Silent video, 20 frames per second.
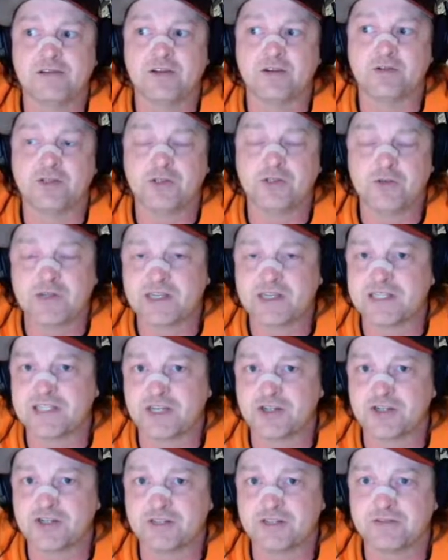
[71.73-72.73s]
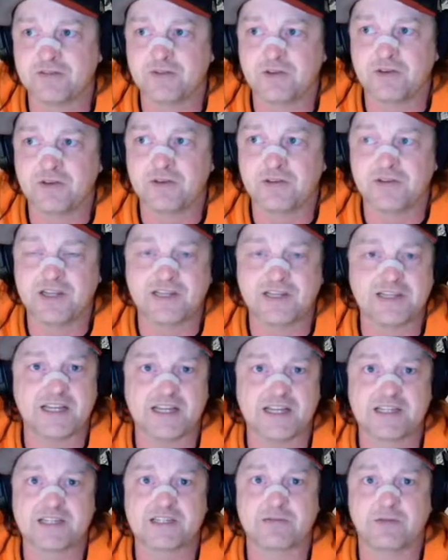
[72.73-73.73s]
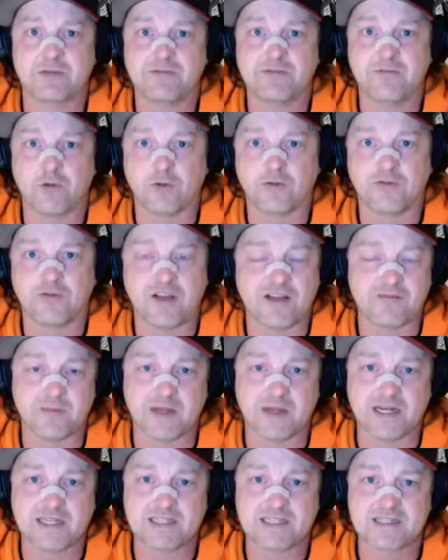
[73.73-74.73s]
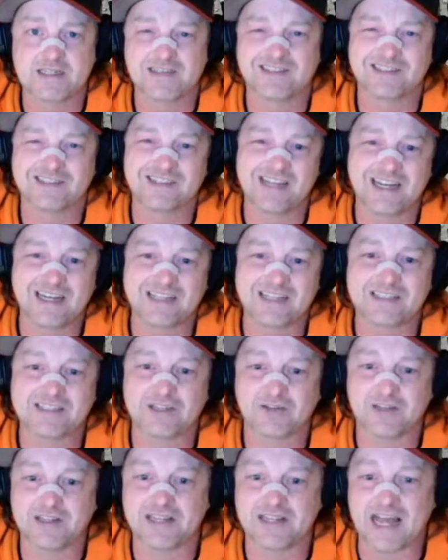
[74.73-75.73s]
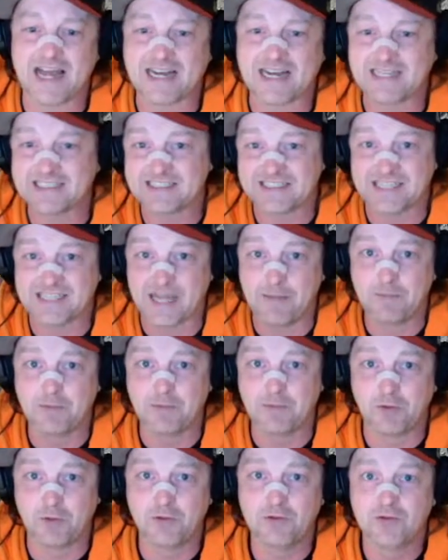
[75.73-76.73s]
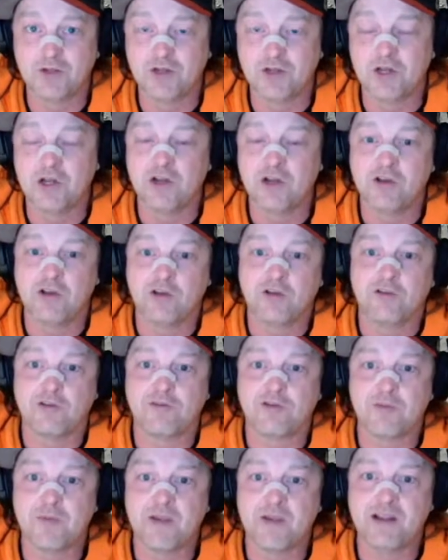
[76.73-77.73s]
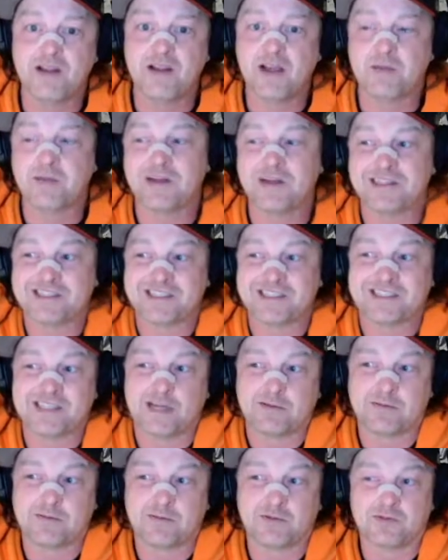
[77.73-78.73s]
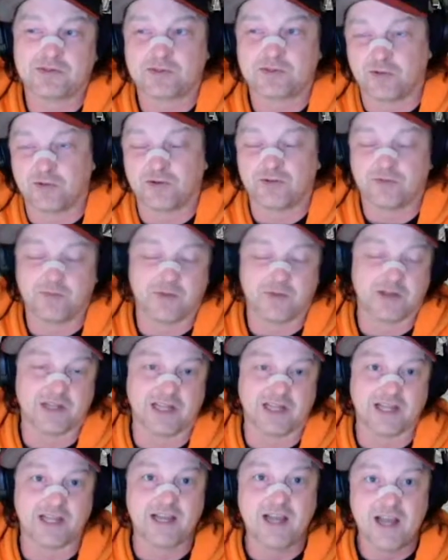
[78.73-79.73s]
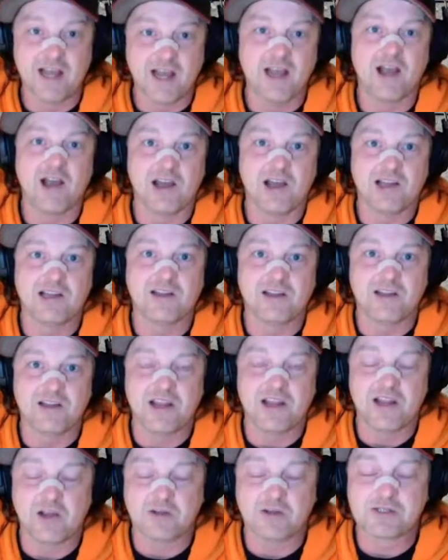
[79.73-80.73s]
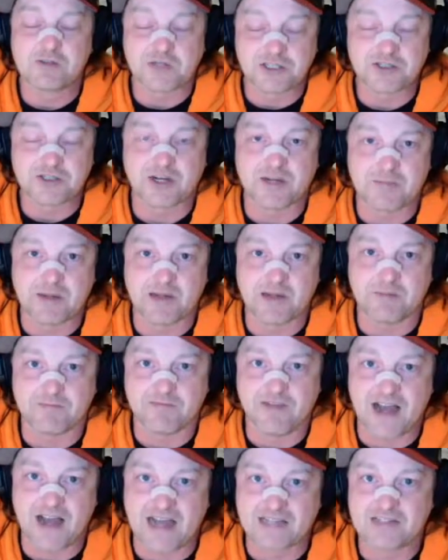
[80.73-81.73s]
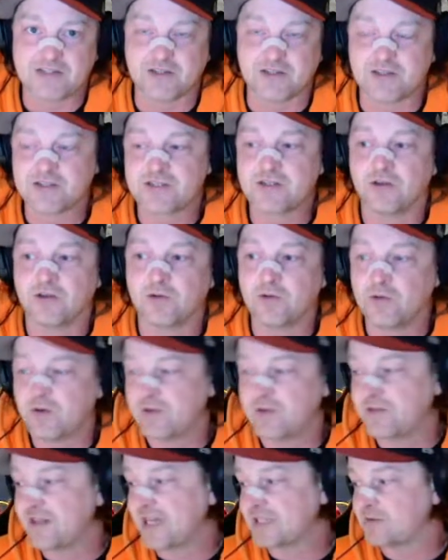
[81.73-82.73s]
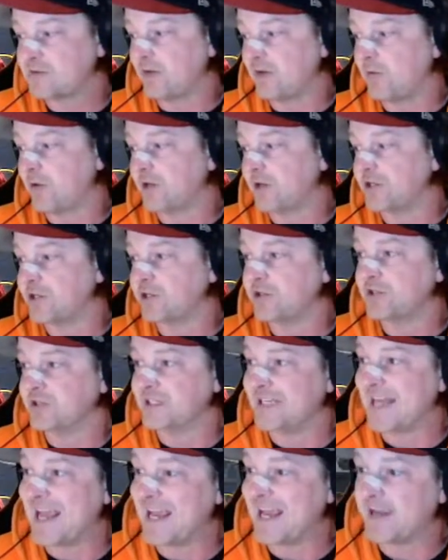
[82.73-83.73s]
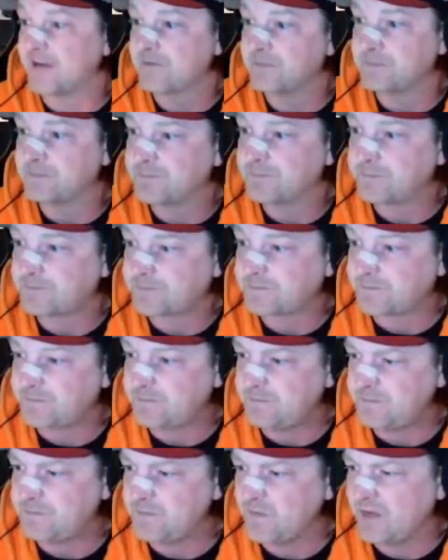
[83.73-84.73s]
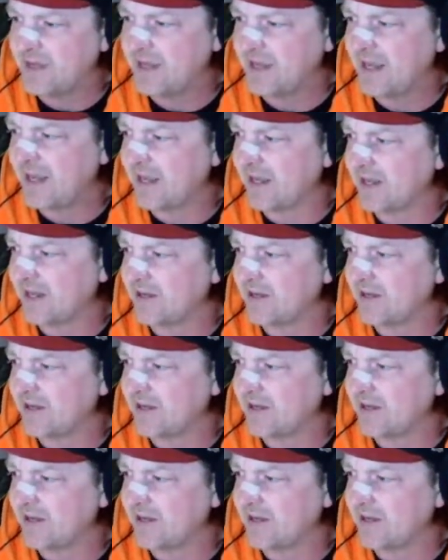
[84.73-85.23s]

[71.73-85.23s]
doing a dungeon that takes 3, 4, 5 minutes, it's not necessarily that acceptable for me. I mean, it's acceptable sort of, but like, you always want to try to become faster. So that's what I wanted to do today. And